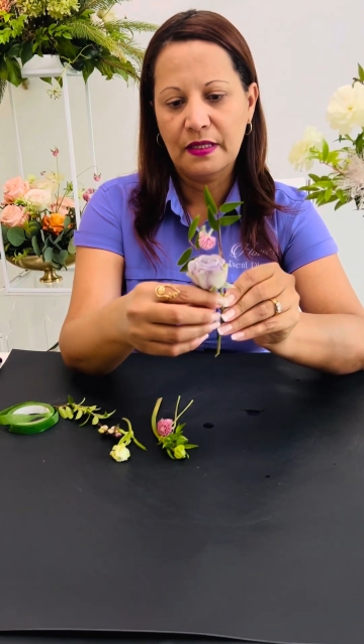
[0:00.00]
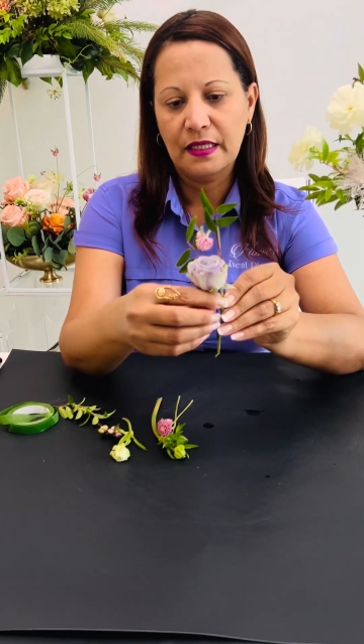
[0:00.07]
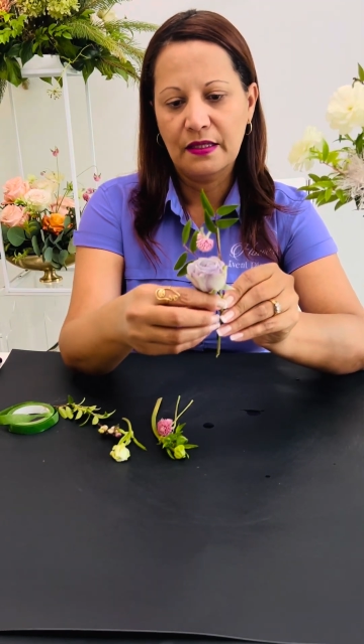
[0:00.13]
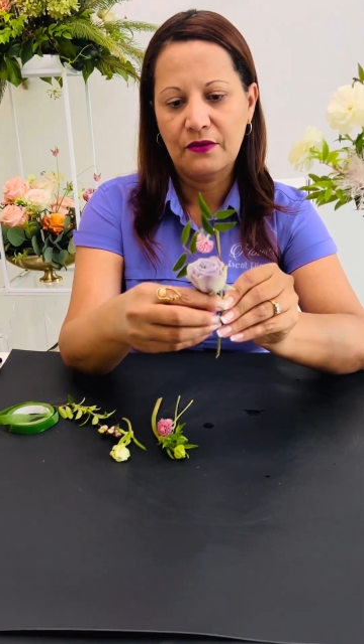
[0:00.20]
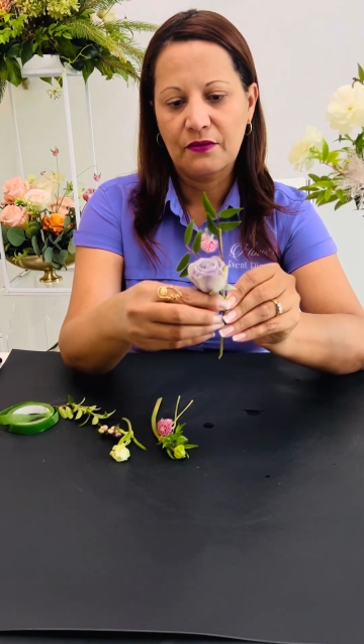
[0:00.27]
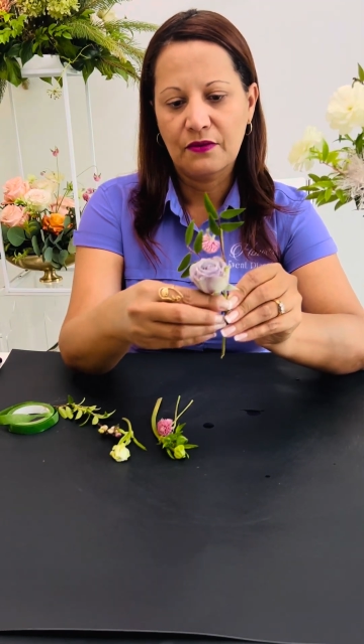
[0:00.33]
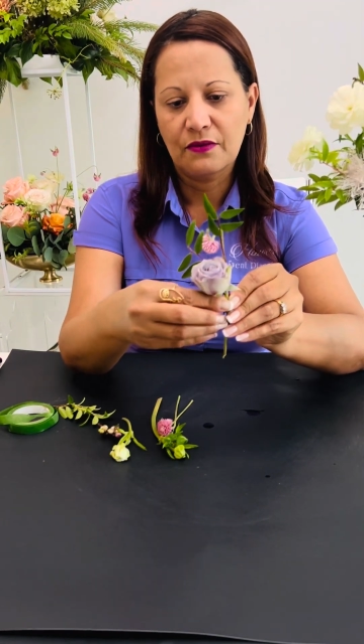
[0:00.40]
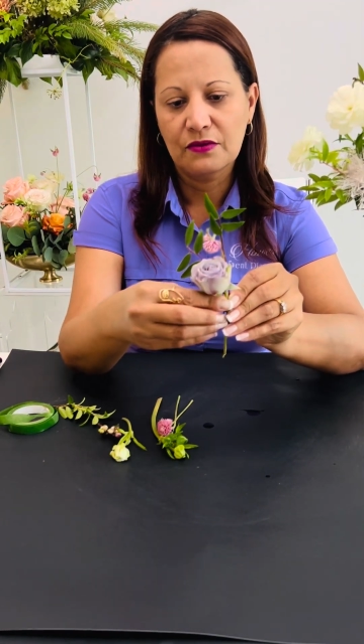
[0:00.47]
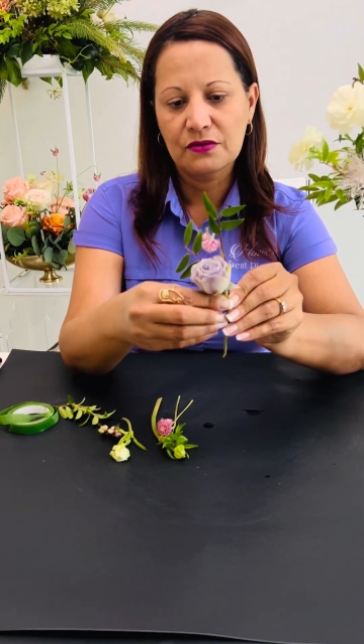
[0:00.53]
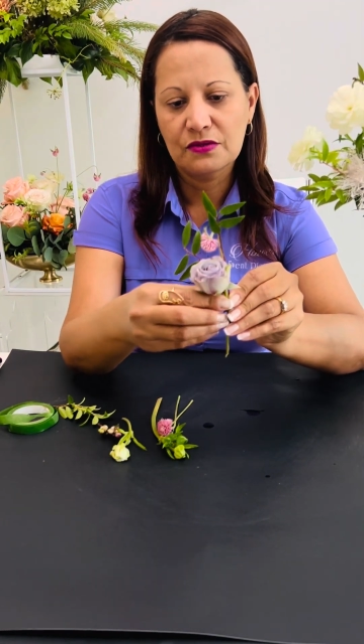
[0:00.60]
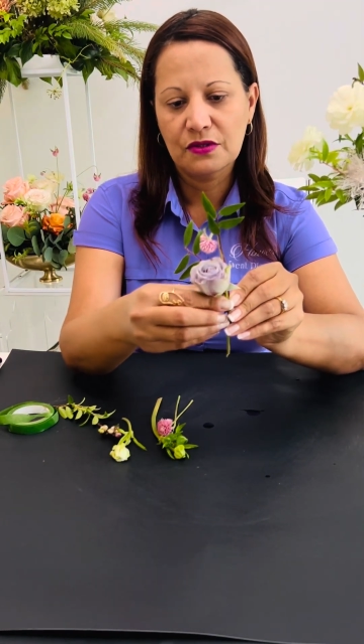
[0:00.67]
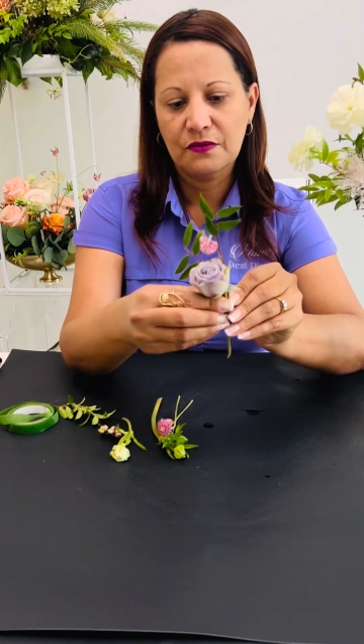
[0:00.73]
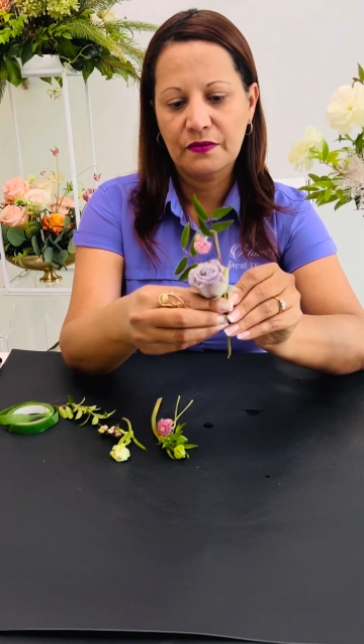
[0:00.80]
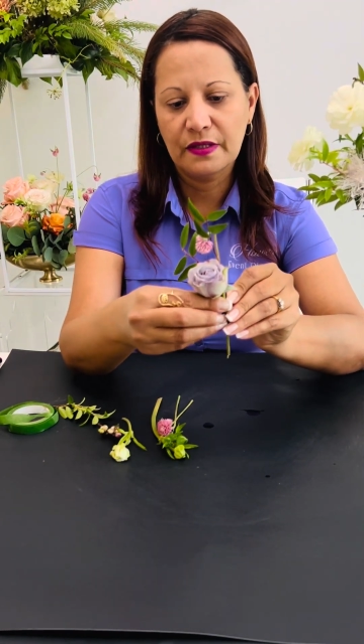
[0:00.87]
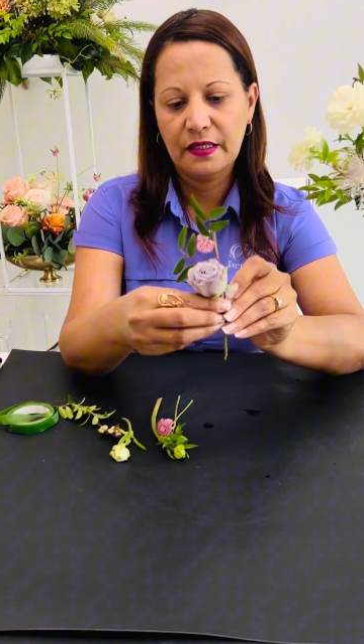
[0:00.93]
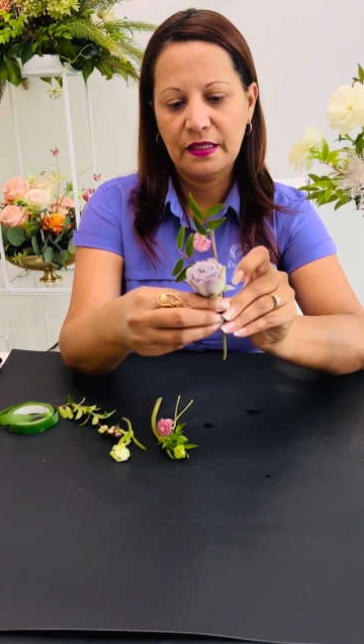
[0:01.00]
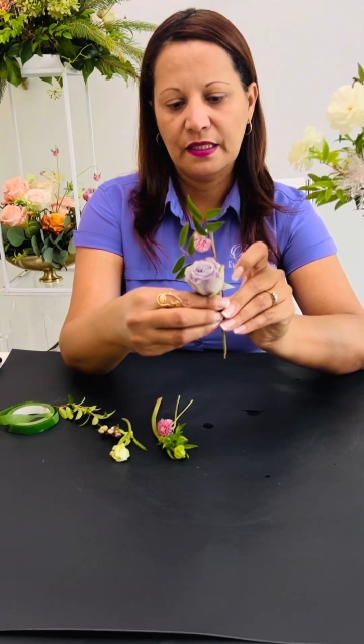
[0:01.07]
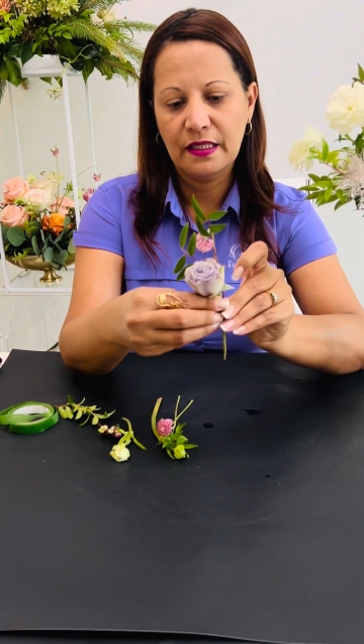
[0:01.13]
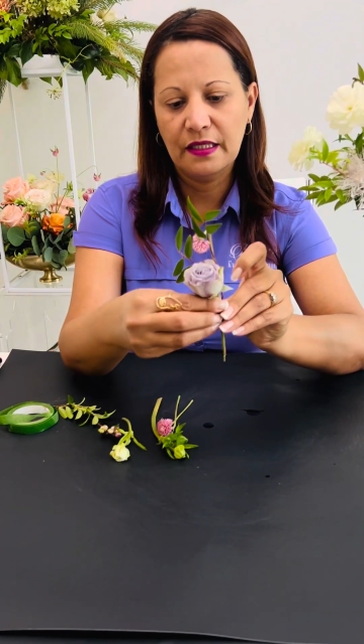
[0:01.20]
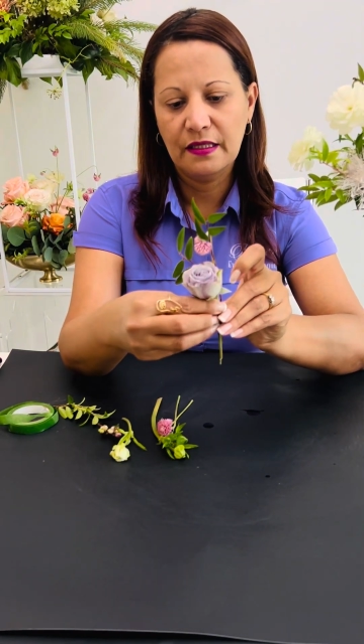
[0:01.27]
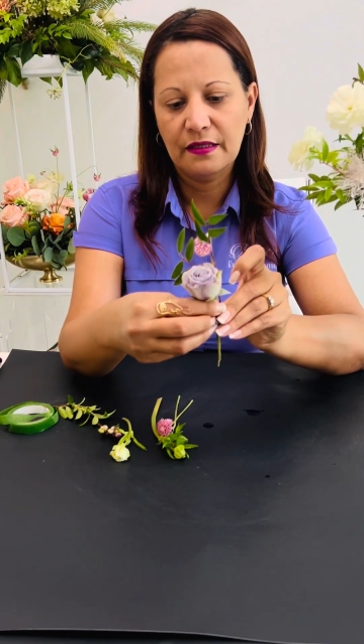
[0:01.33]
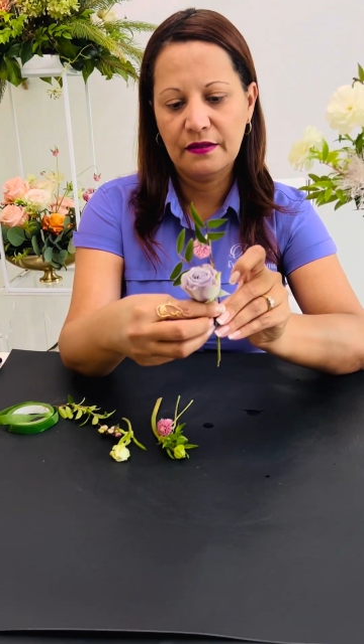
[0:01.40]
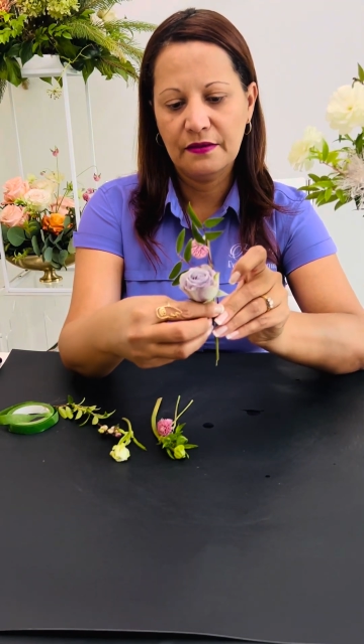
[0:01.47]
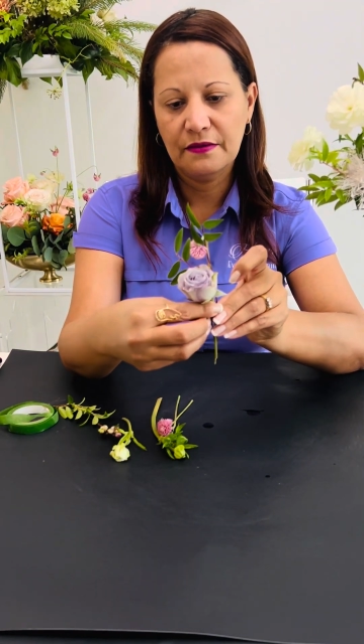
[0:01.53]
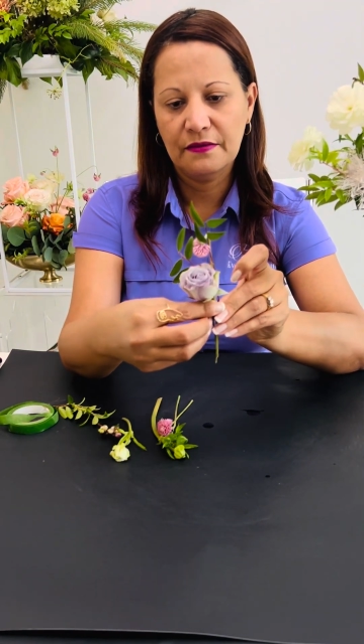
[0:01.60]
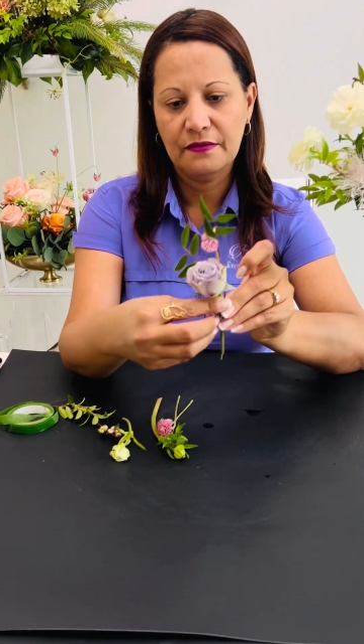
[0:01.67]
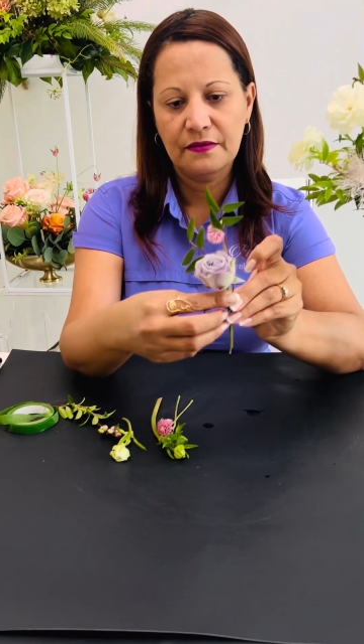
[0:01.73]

rose over here.